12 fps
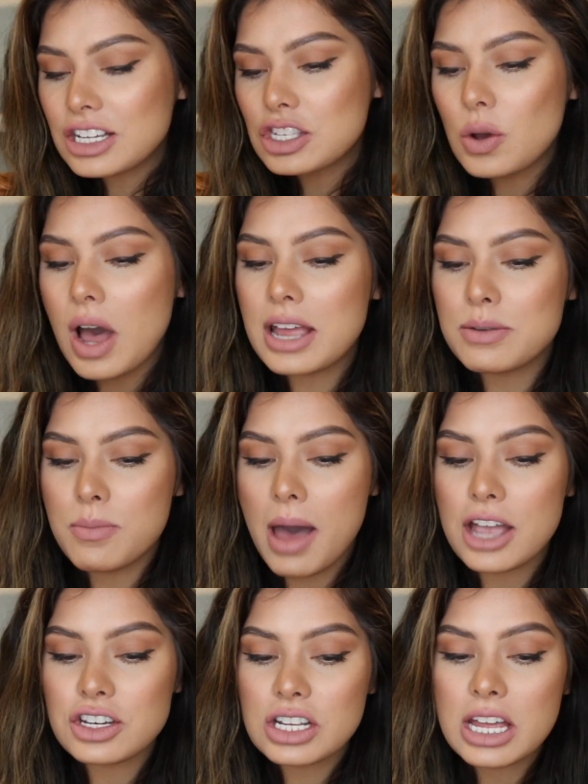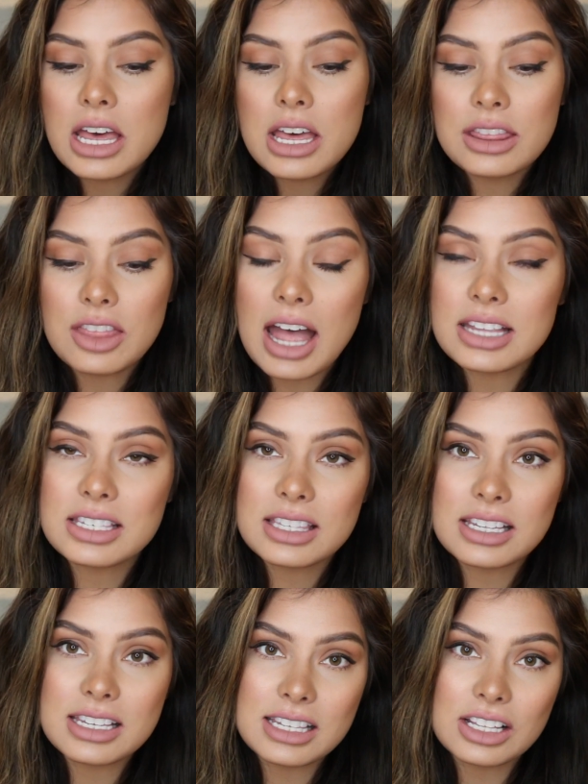and so I imagine that's
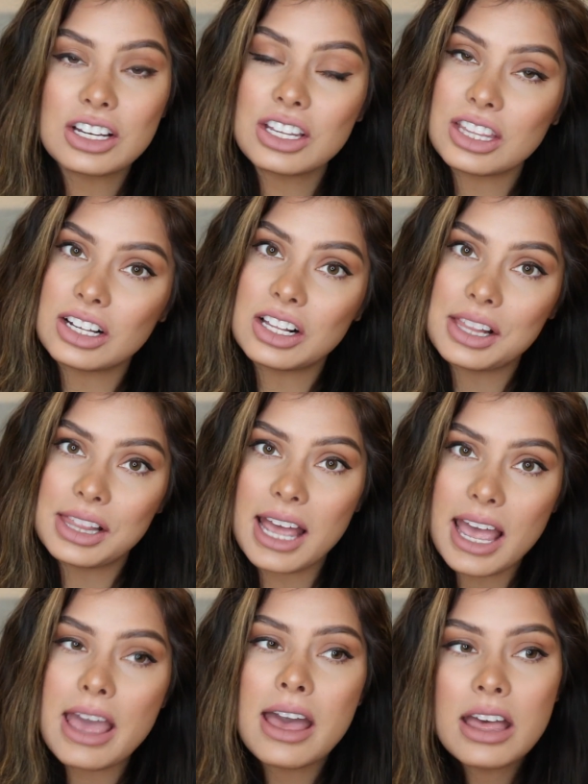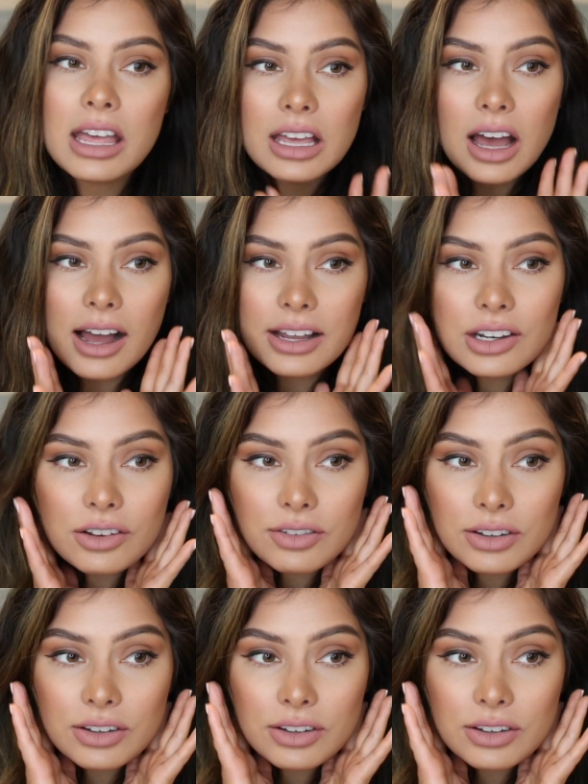the silica, the clay, kind of